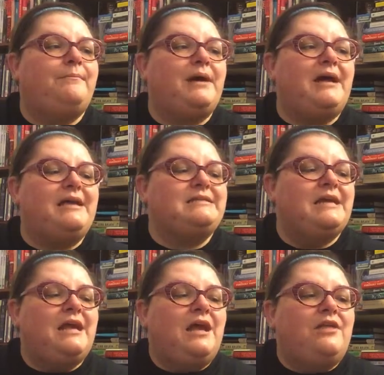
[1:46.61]
But
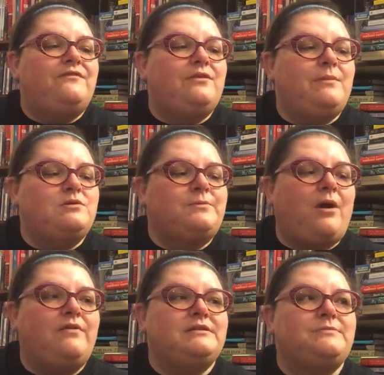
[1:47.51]
for the most
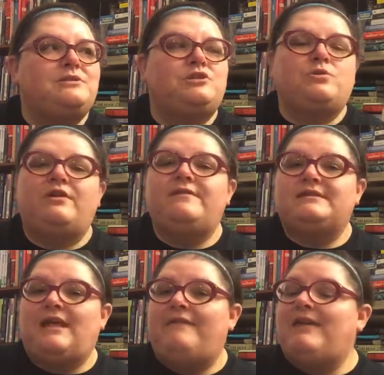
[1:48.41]
part, this was a story of
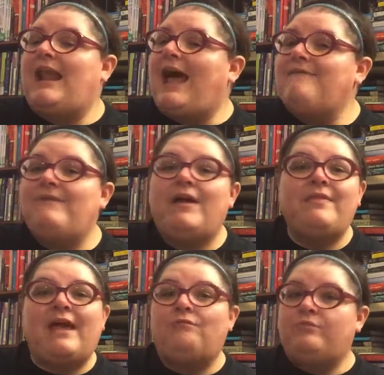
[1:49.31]
his life. And I
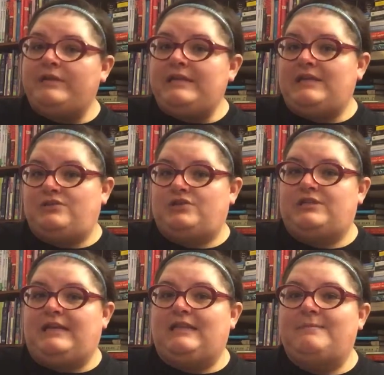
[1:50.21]
found that really
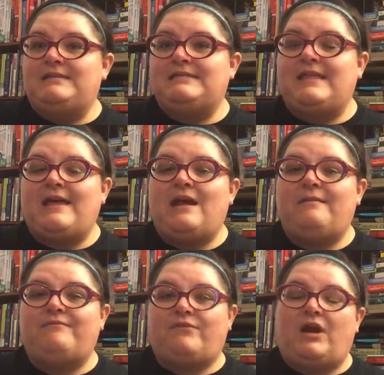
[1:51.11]
interesting. Let me say that
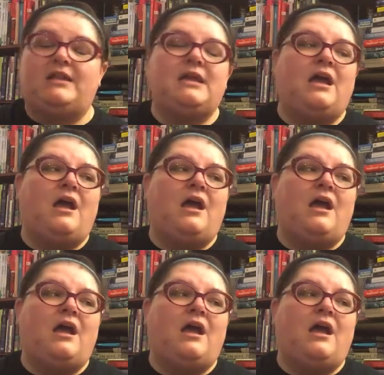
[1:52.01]
up front.